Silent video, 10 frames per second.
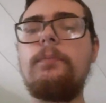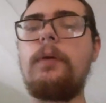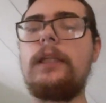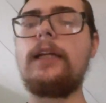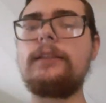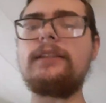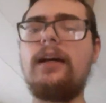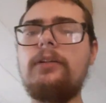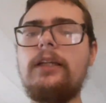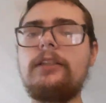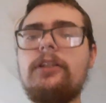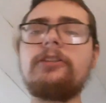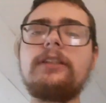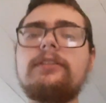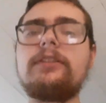But then some it
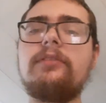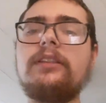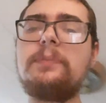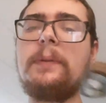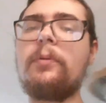turns out some of these people